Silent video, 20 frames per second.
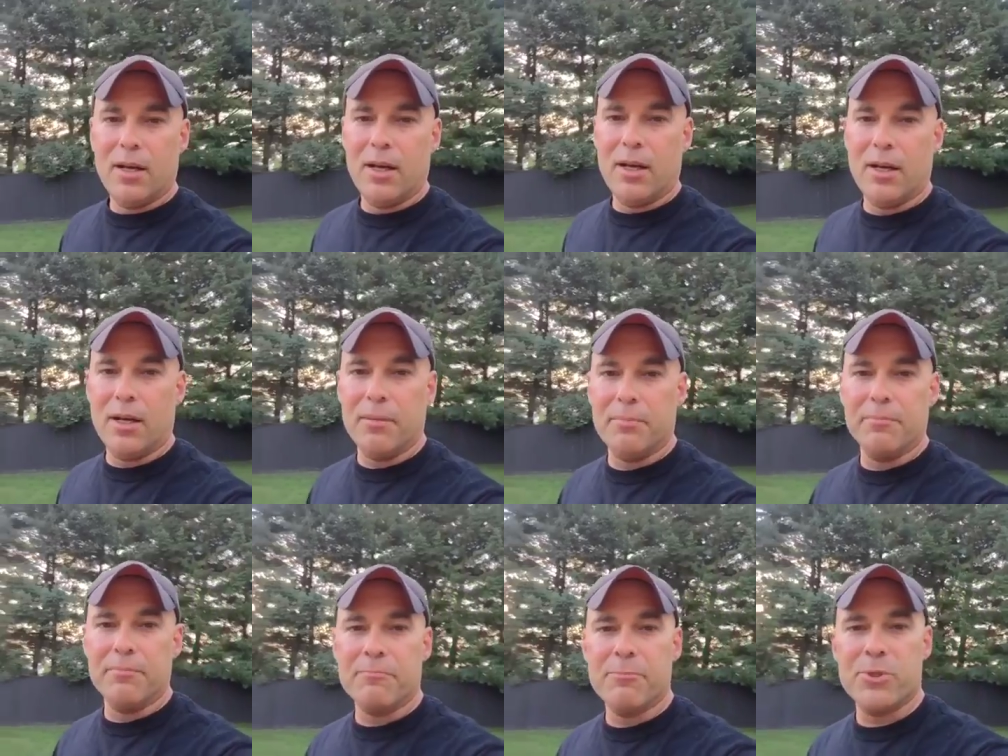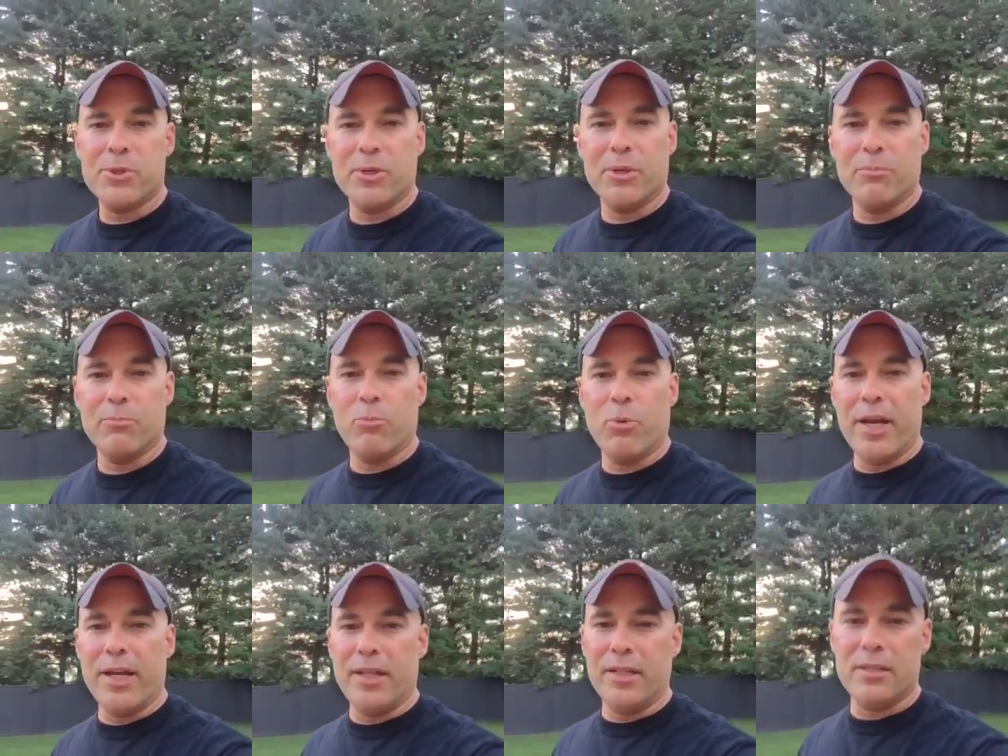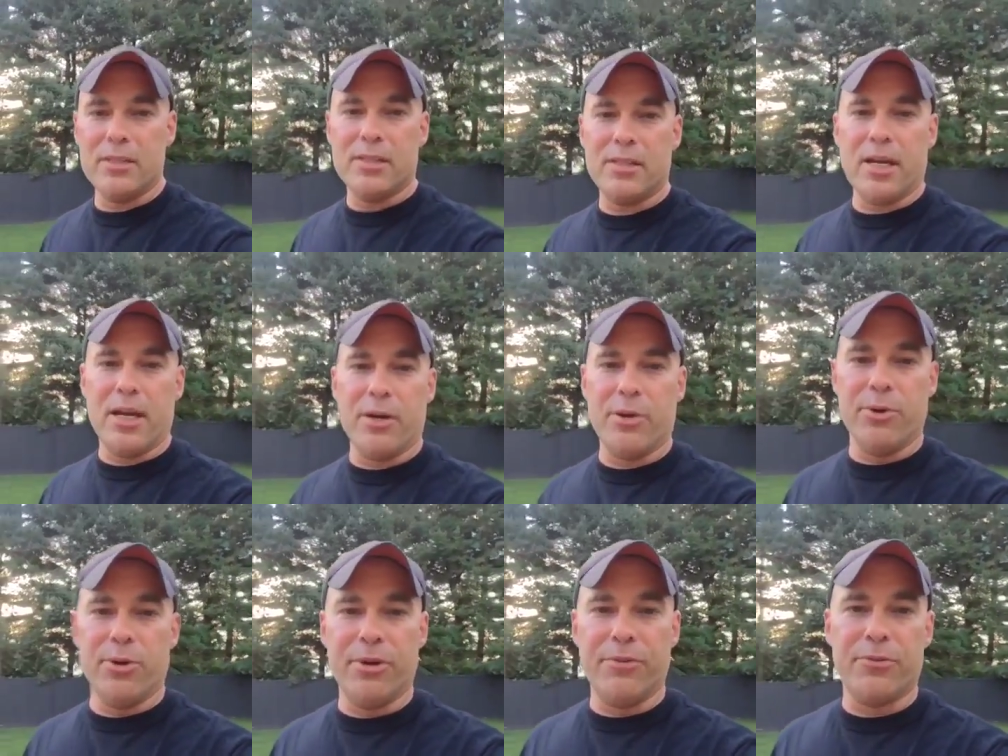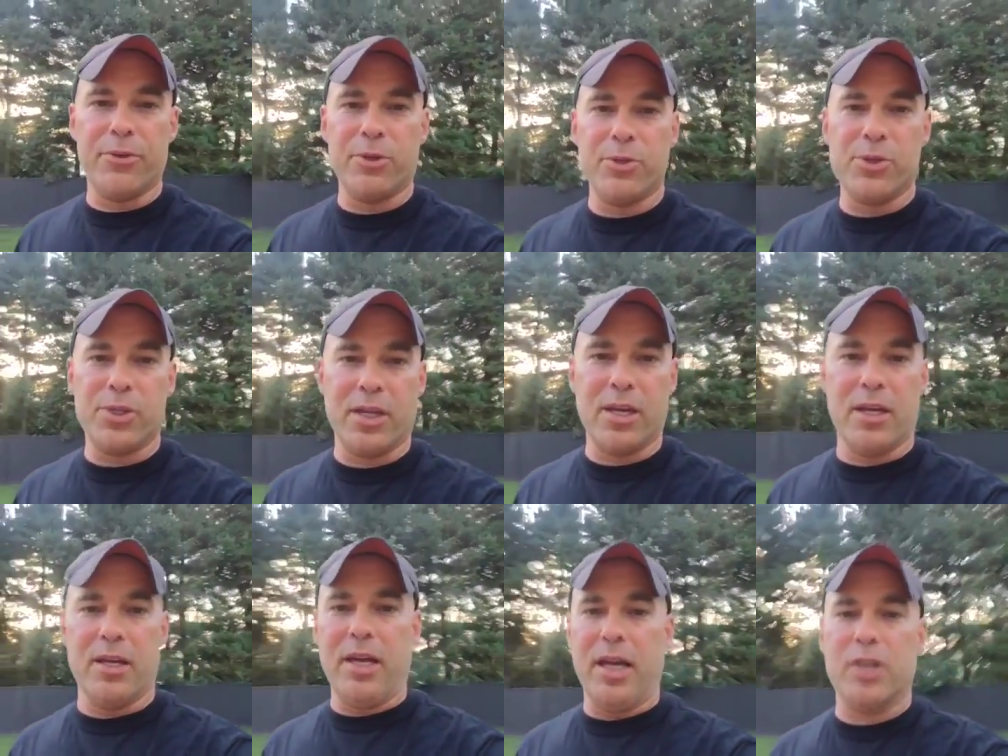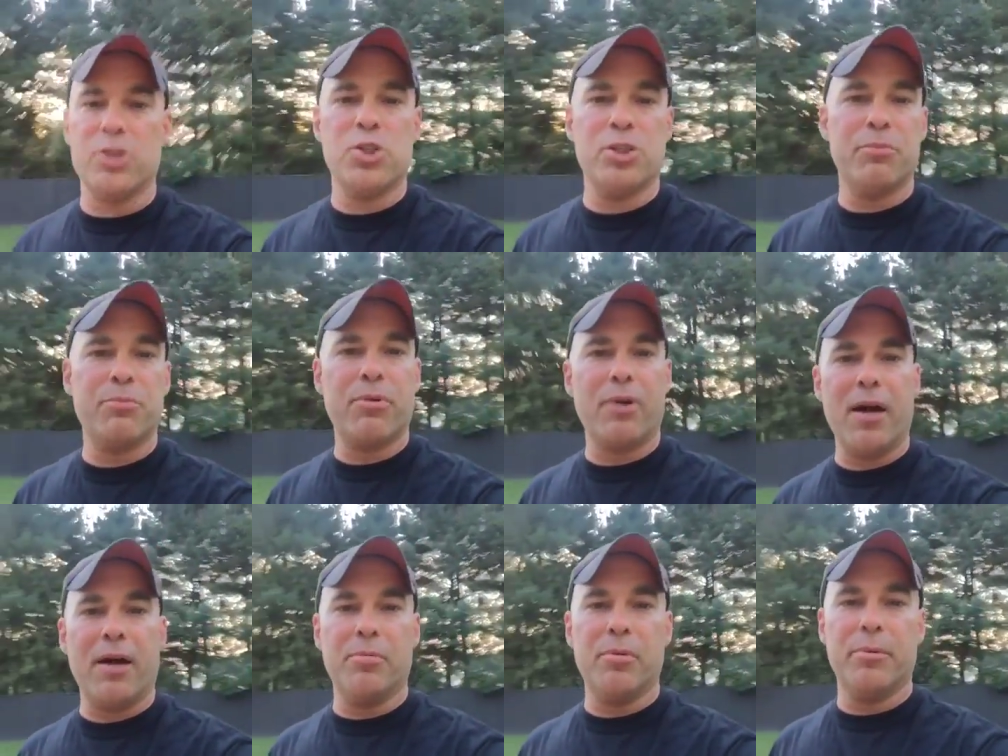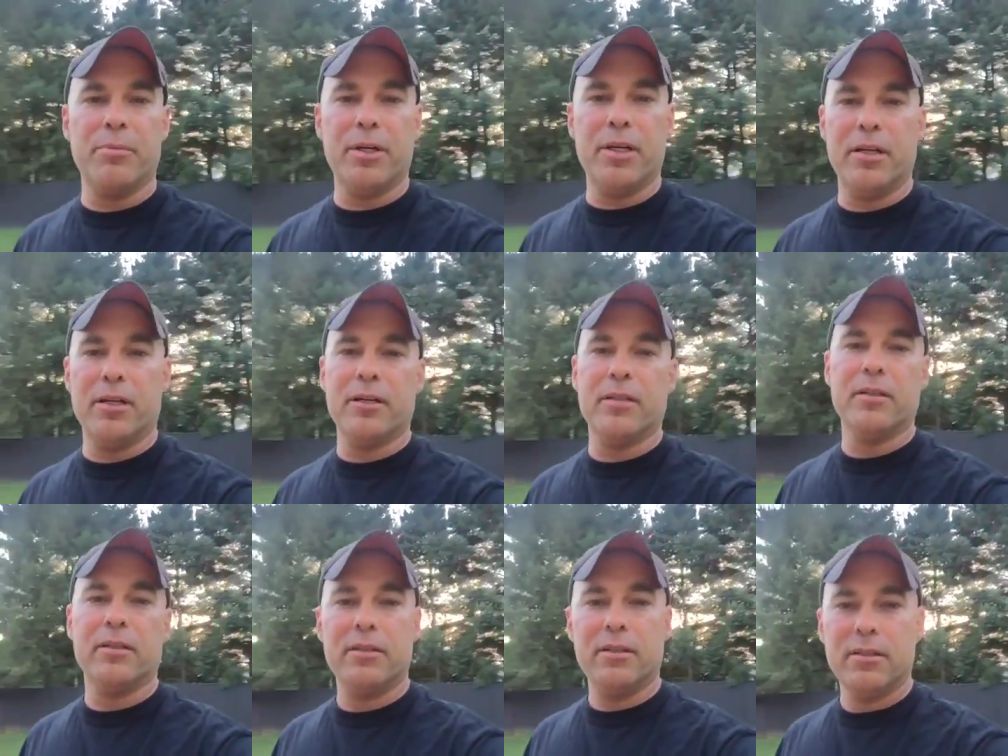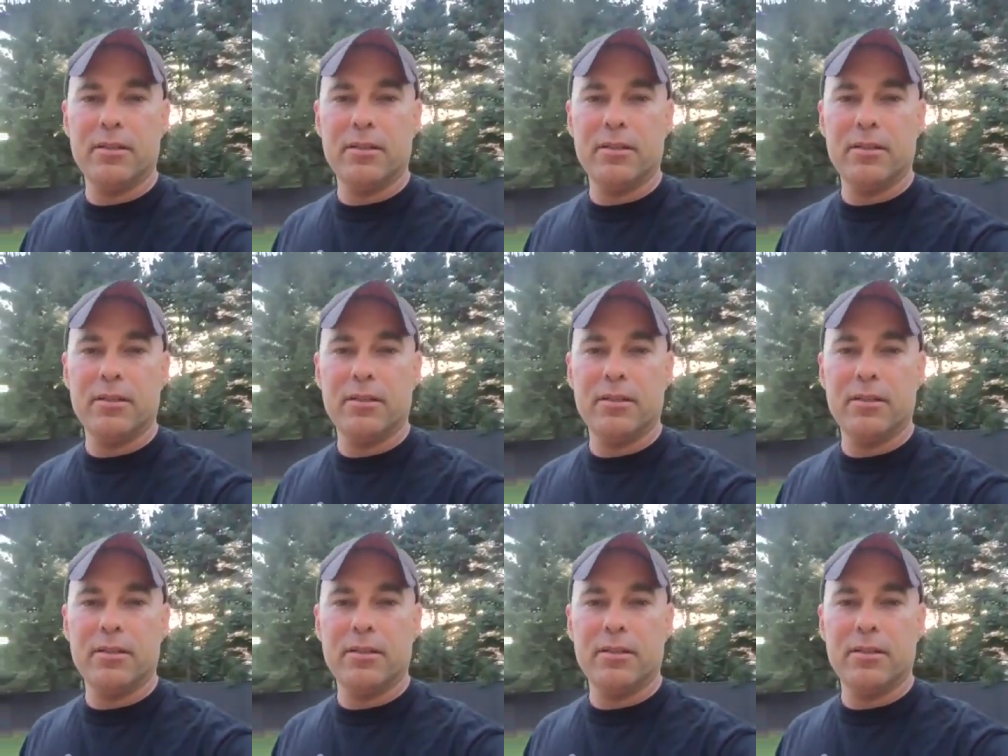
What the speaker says: So I'm waiting to see. I don't know if there's a connection problem here.